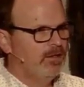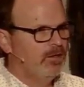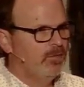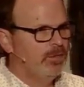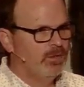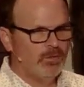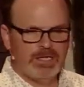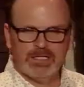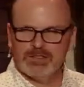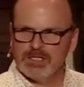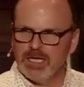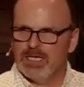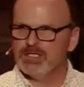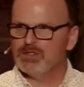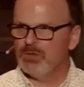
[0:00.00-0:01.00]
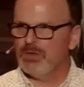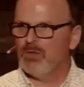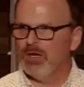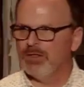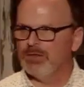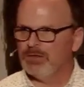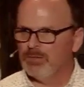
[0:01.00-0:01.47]
But when it's us, we
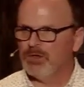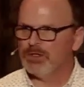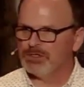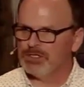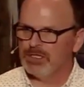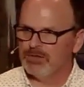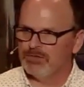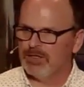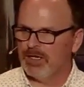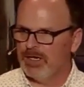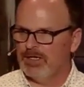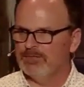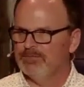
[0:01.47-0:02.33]
want the mercy of God.